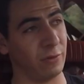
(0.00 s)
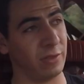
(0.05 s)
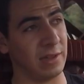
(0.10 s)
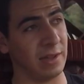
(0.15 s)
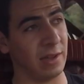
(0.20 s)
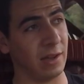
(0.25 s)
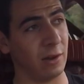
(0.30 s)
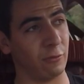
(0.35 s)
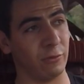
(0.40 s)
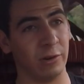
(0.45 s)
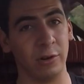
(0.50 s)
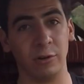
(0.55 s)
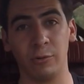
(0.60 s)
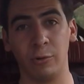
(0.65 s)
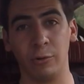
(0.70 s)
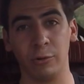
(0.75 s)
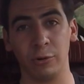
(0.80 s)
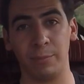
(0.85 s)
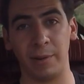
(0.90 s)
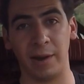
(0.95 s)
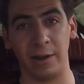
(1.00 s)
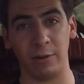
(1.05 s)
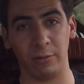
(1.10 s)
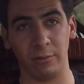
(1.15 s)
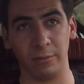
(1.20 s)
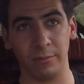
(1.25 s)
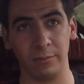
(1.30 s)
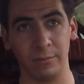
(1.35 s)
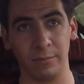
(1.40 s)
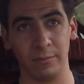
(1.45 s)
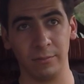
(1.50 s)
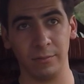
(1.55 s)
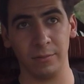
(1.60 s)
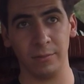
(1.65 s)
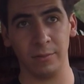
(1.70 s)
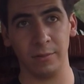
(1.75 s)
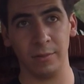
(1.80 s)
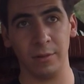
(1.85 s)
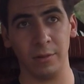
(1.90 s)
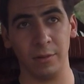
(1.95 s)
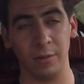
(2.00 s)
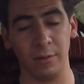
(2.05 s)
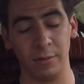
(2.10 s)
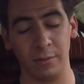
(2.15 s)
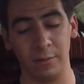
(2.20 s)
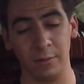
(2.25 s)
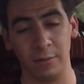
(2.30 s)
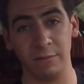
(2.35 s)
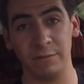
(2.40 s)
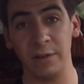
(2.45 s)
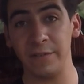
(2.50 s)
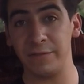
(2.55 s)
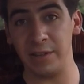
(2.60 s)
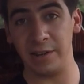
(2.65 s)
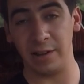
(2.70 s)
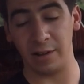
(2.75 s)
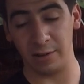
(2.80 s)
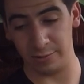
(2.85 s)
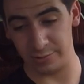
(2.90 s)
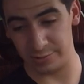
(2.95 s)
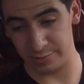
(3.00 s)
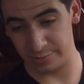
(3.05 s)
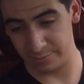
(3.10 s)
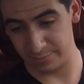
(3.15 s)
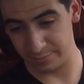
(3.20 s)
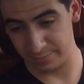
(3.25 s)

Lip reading: the rear quarter panel, $50.